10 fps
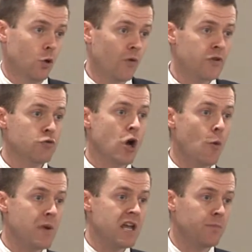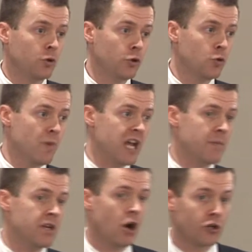Or if you know people who
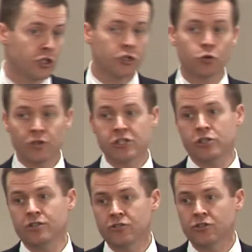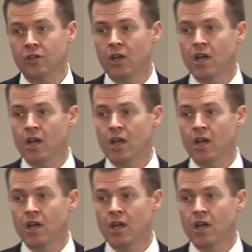maybe are good Christians,